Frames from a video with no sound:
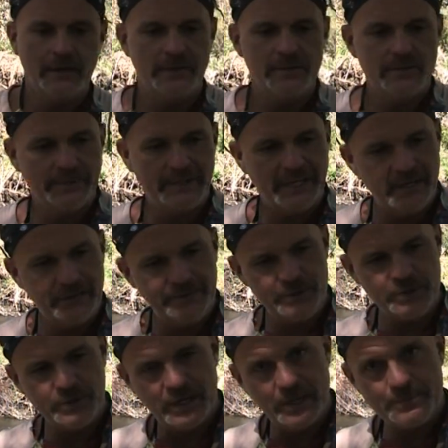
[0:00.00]
So I'm going to add a few
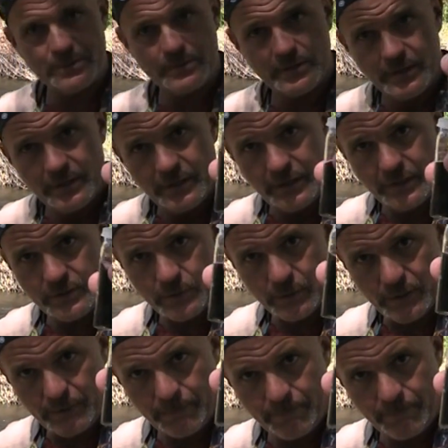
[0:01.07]
drops and swirl.